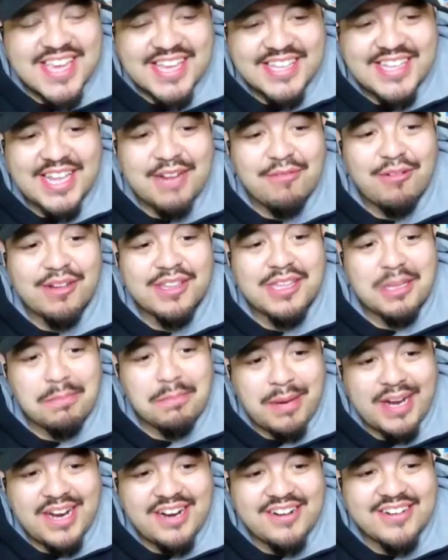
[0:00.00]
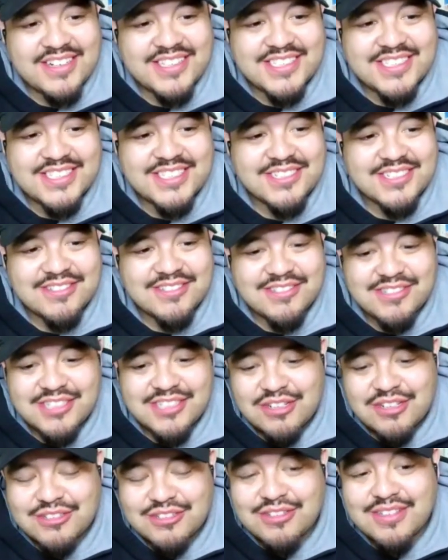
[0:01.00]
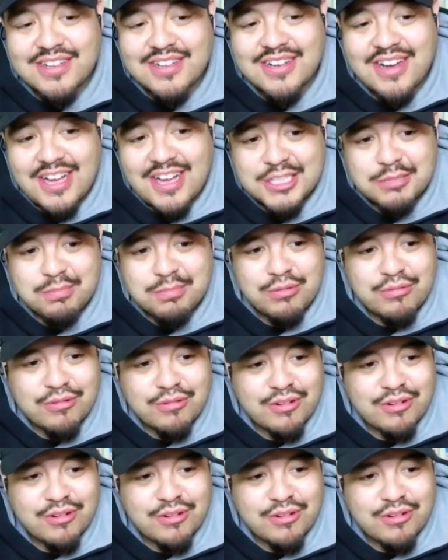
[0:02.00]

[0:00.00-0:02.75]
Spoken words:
they want the parents to, do the gospel